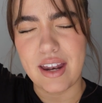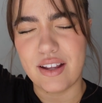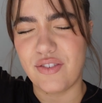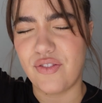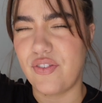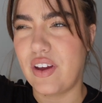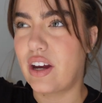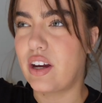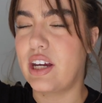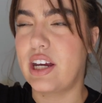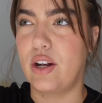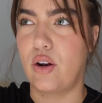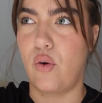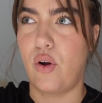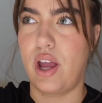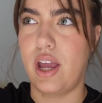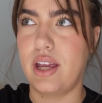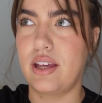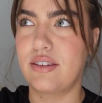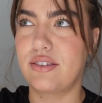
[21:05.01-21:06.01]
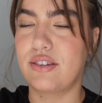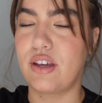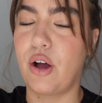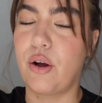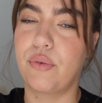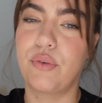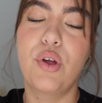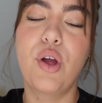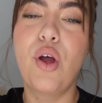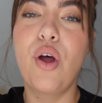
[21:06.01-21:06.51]
It's very annoying.
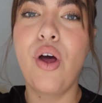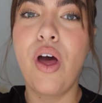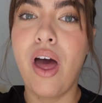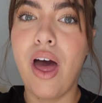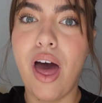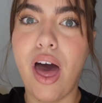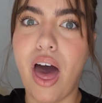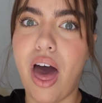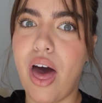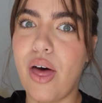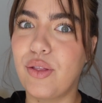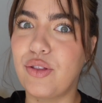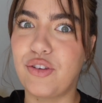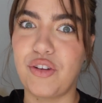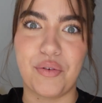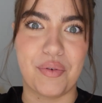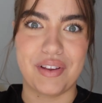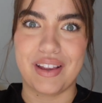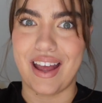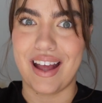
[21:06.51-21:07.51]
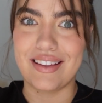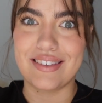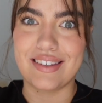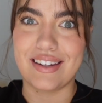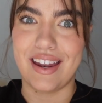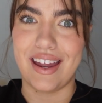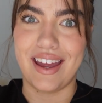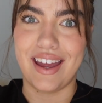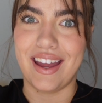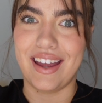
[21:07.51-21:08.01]
So doing that
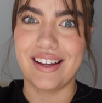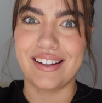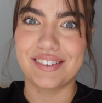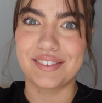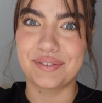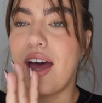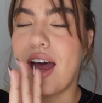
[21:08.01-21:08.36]
today.